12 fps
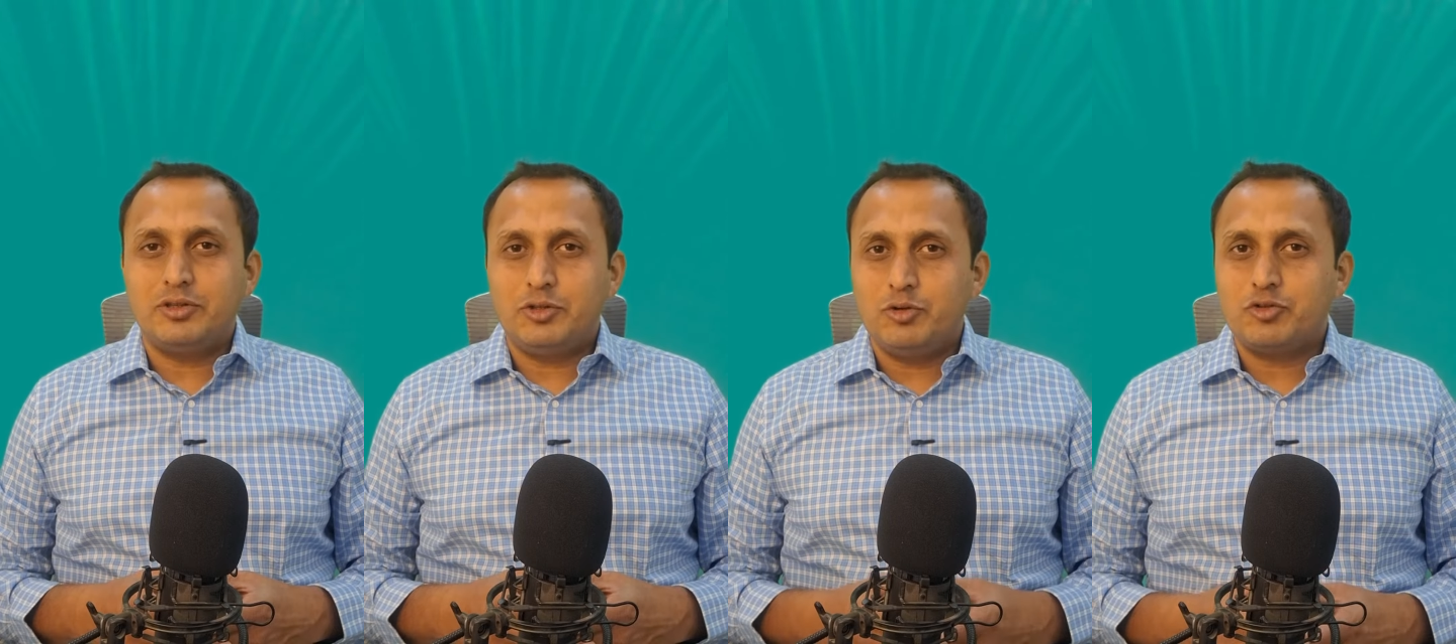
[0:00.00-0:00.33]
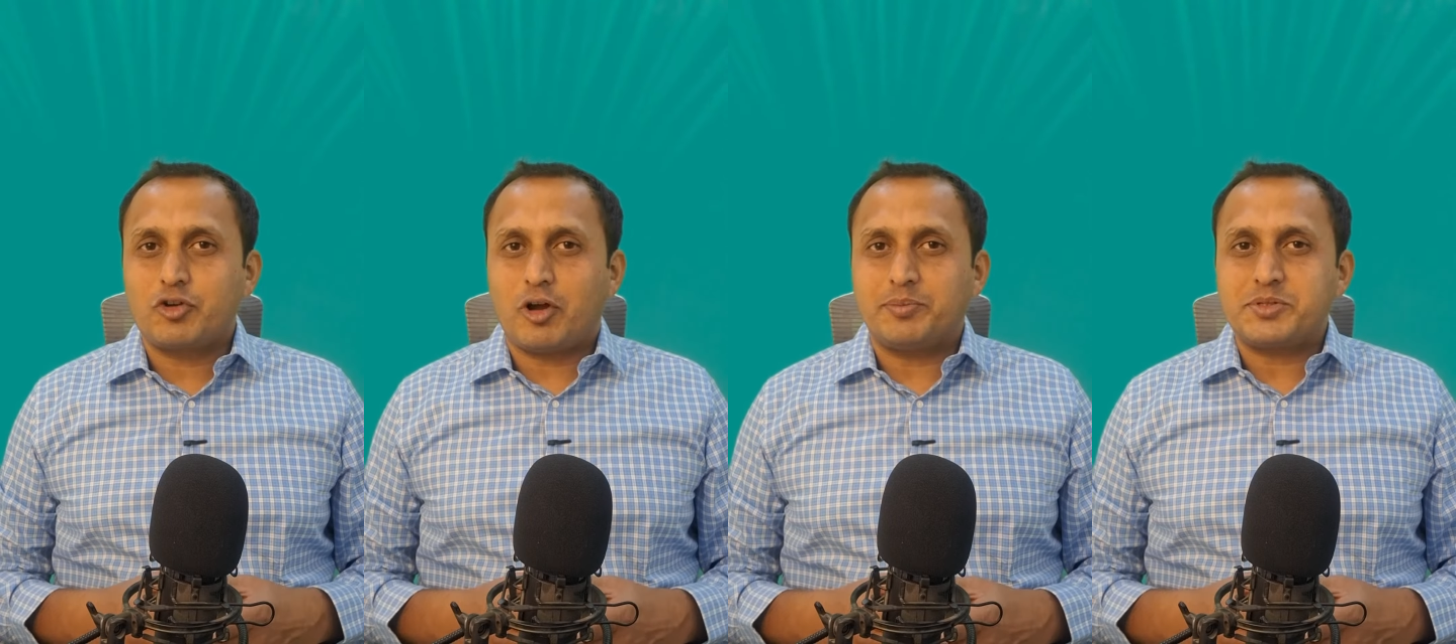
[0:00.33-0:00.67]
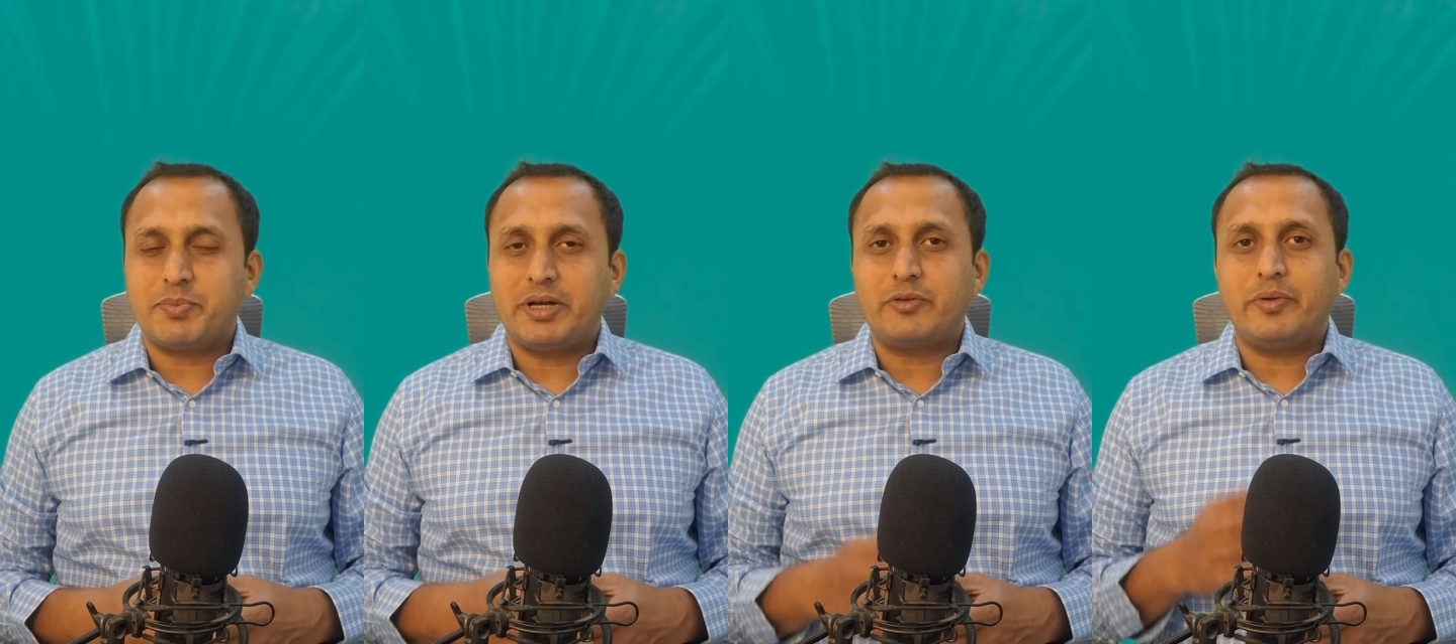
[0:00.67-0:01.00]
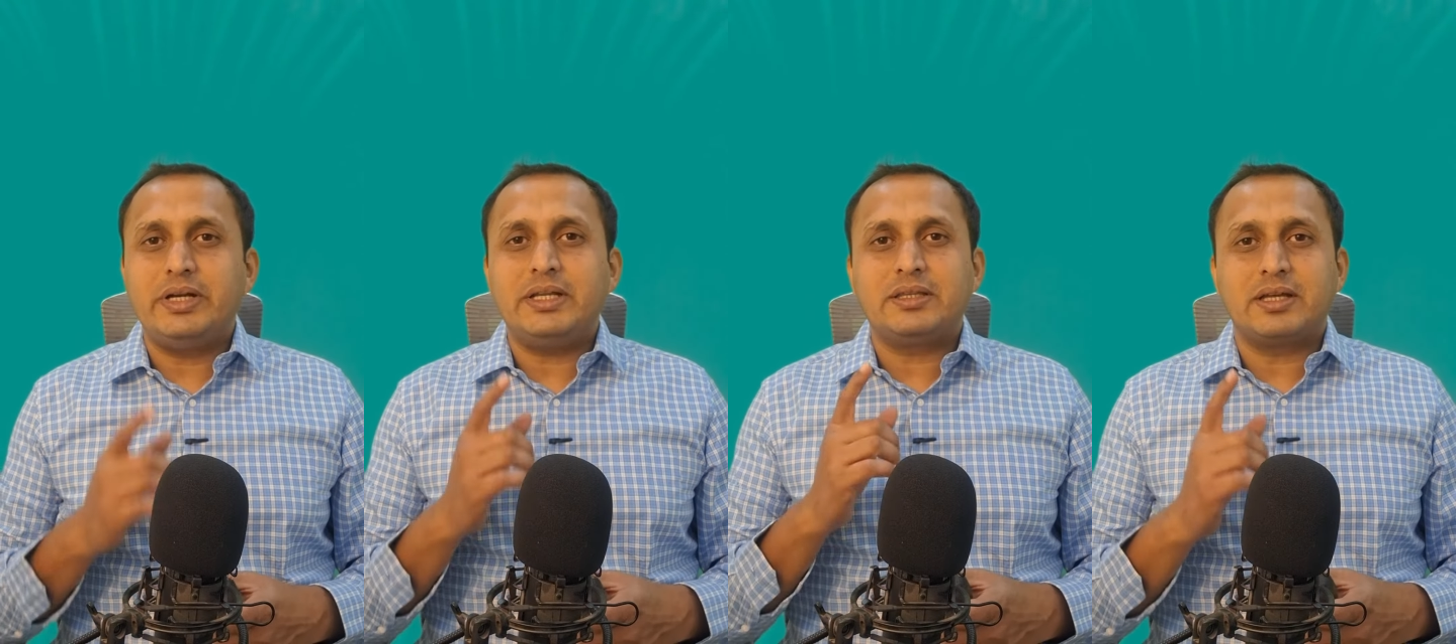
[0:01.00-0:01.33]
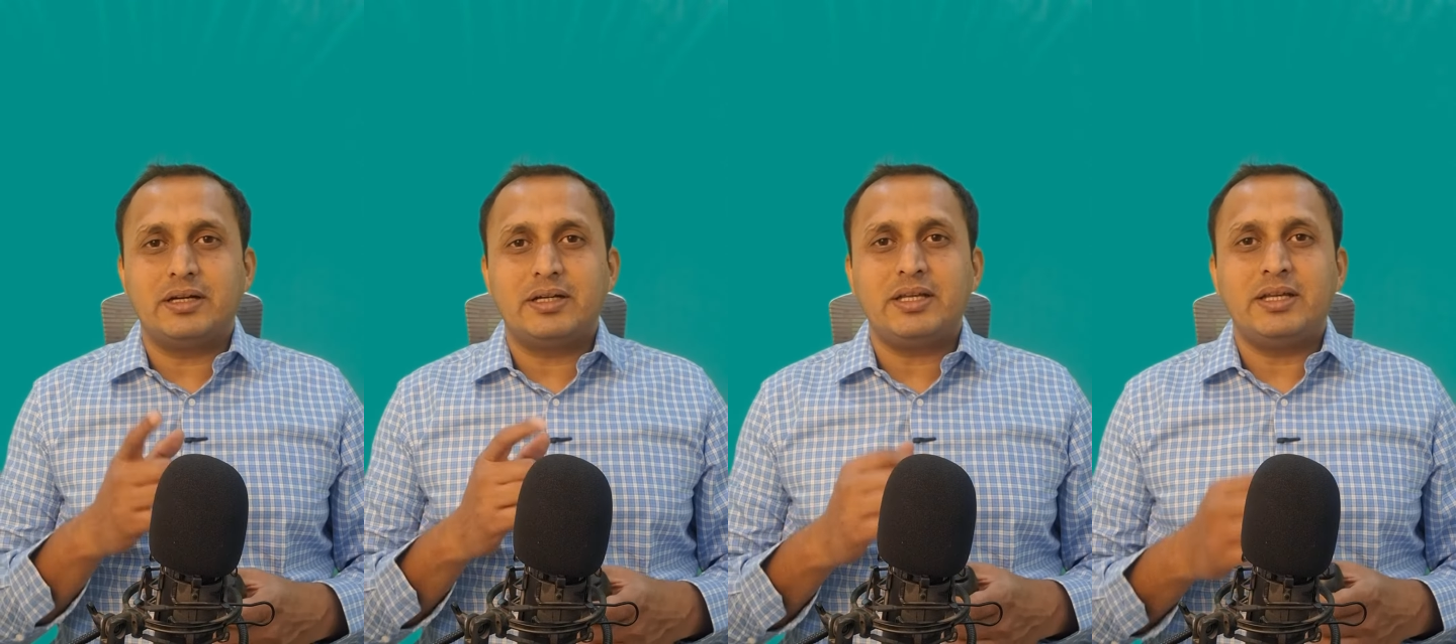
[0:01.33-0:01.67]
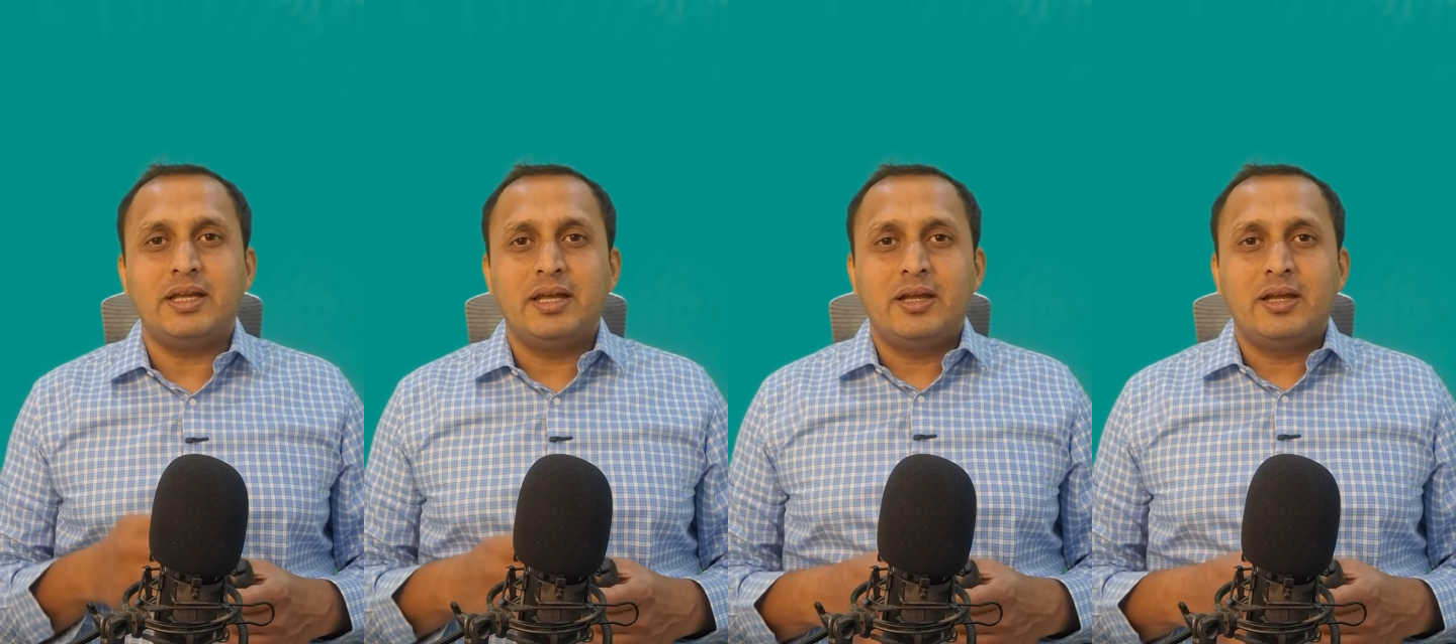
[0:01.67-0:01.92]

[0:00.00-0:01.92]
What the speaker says: new jobs by 2030,